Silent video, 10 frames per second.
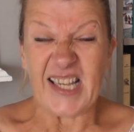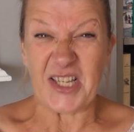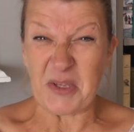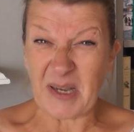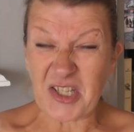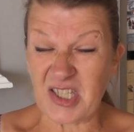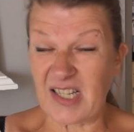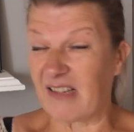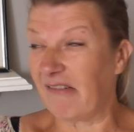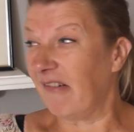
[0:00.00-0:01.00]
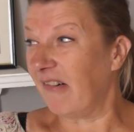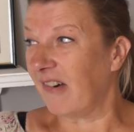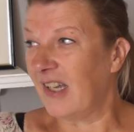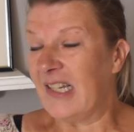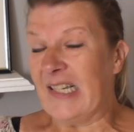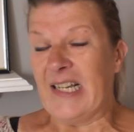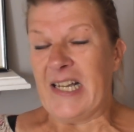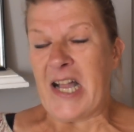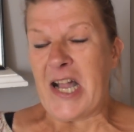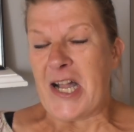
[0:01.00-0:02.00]
Can you imagine it? Oh,
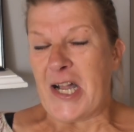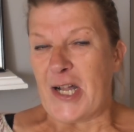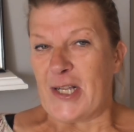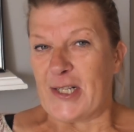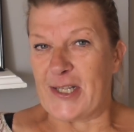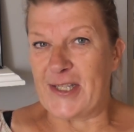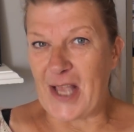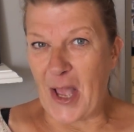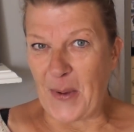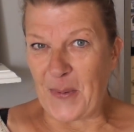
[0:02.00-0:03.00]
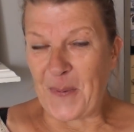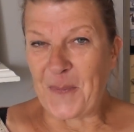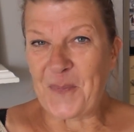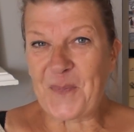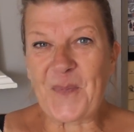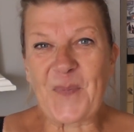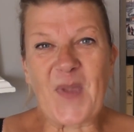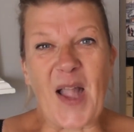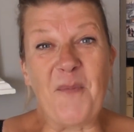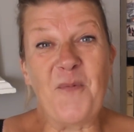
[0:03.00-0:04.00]
so
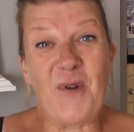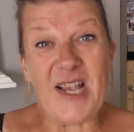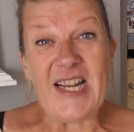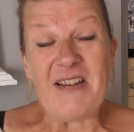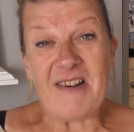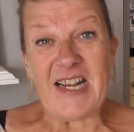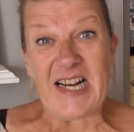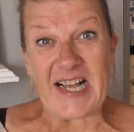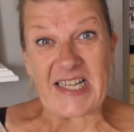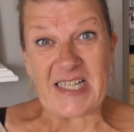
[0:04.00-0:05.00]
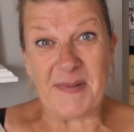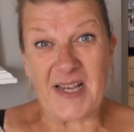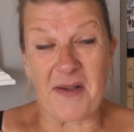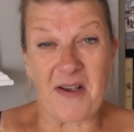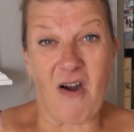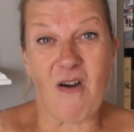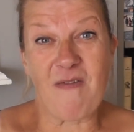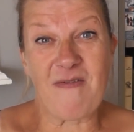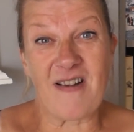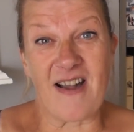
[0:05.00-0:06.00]
I'm really, really glad to be going
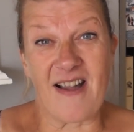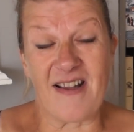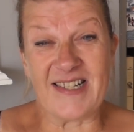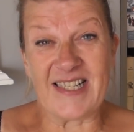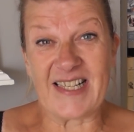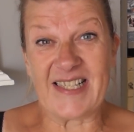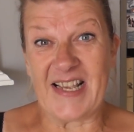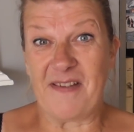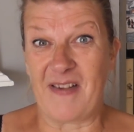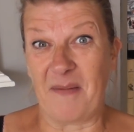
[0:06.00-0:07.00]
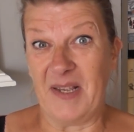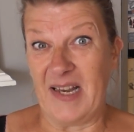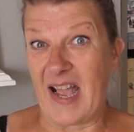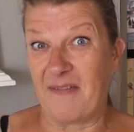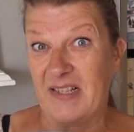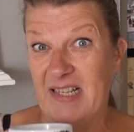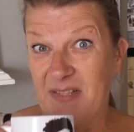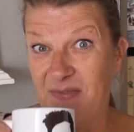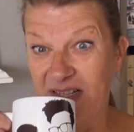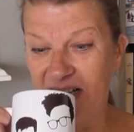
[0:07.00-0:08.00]
off and seeing family and having
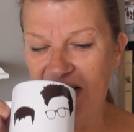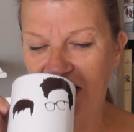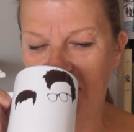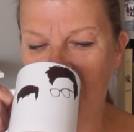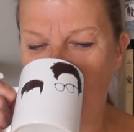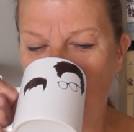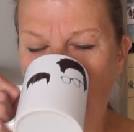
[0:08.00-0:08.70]
these visits.